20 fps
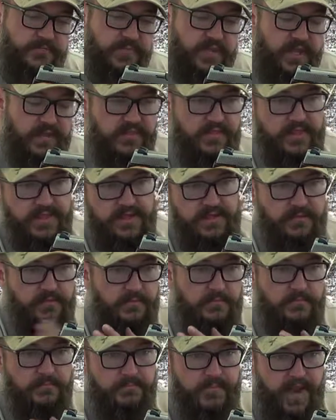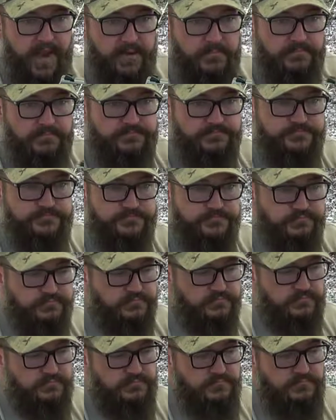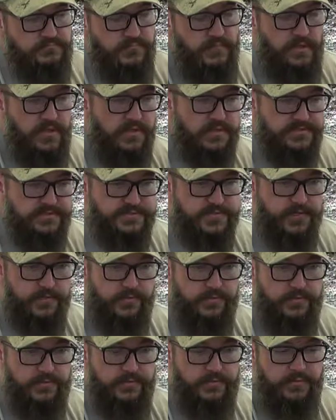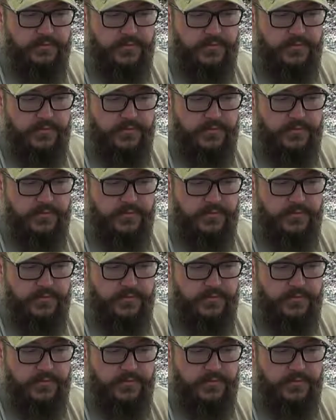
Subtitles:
and then bam. So